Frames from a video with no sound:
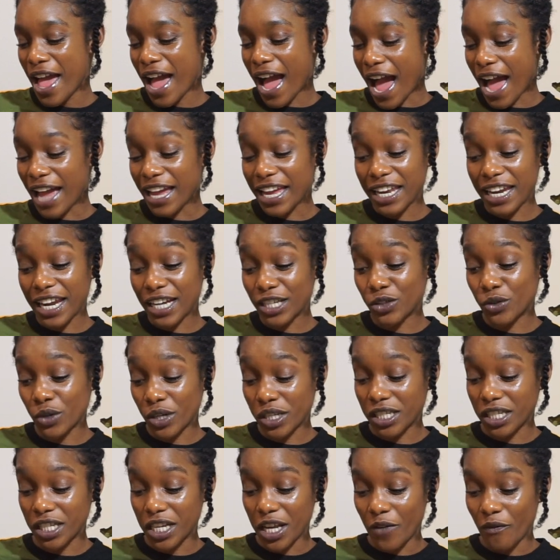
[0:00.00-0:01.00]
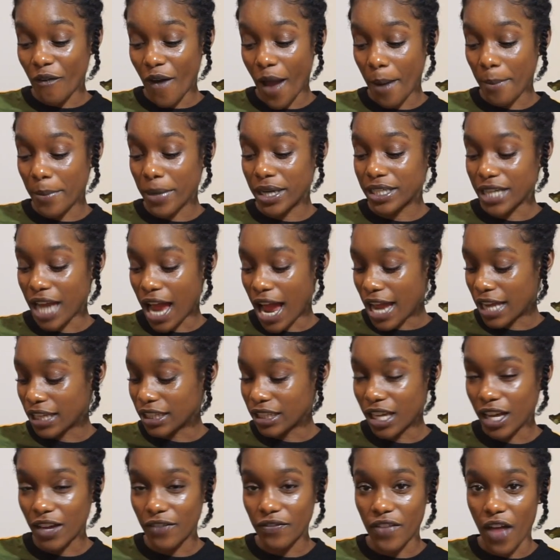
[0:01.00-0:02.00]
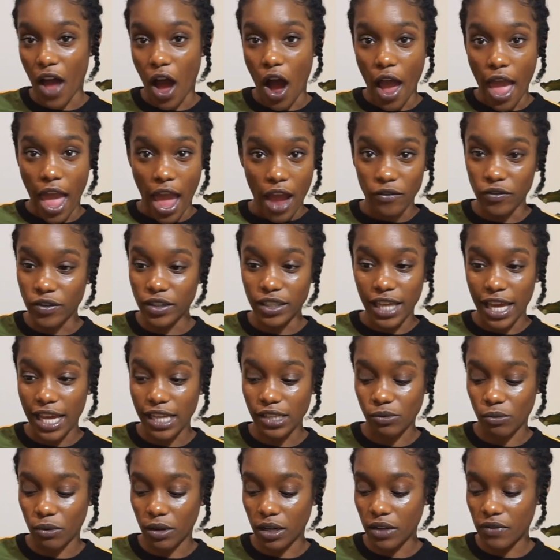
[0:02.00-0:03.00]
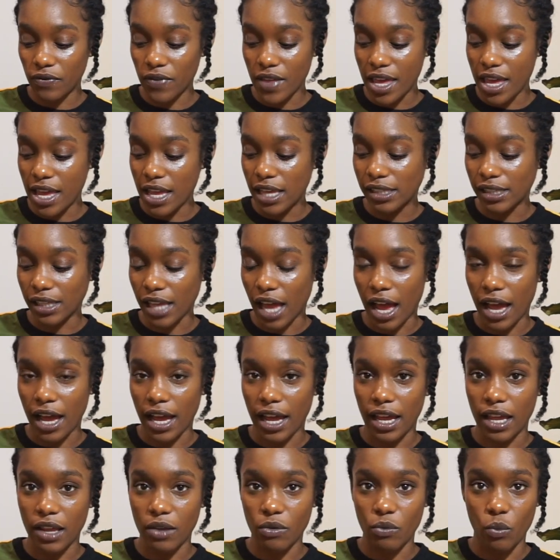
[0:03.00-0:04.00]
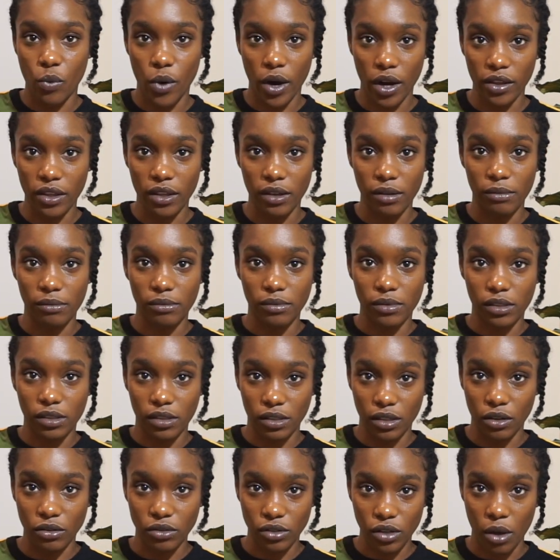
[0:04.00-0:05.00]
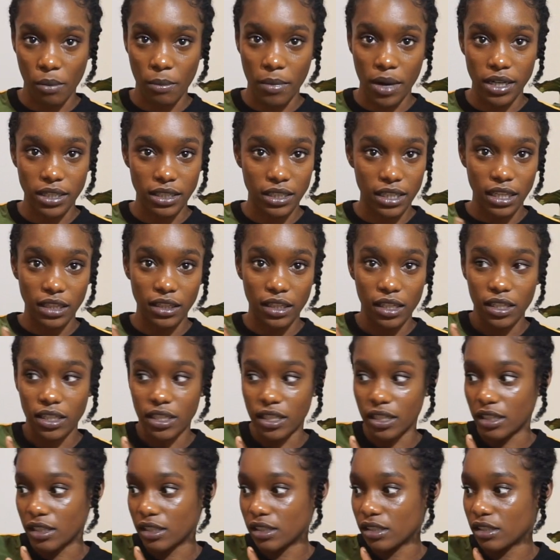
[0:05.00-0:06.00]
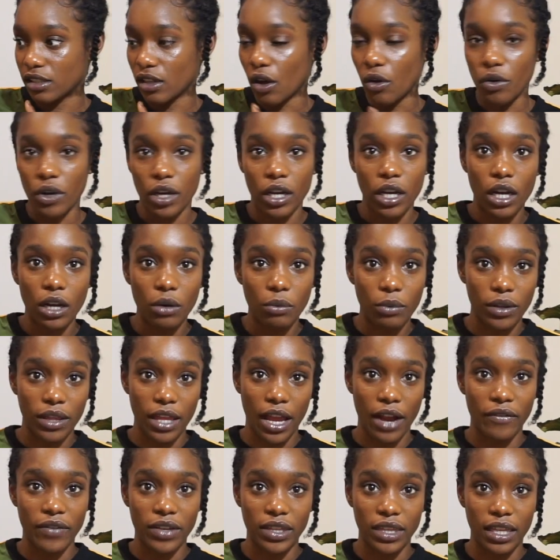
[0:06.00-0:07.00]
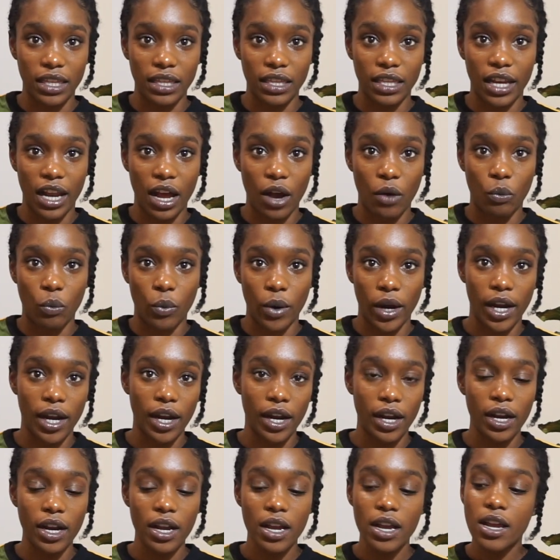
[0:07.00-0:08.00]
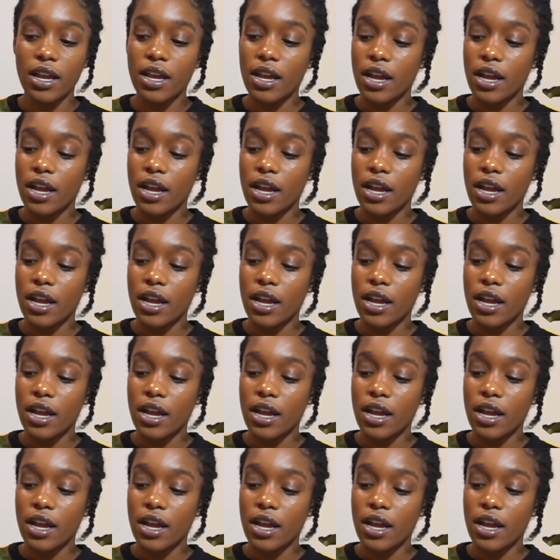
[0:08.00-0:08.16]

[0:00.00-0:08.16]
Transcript: I cannot stress enough how much I love every last one of these. I wear them so, so much. They look just so good with everything that I wear.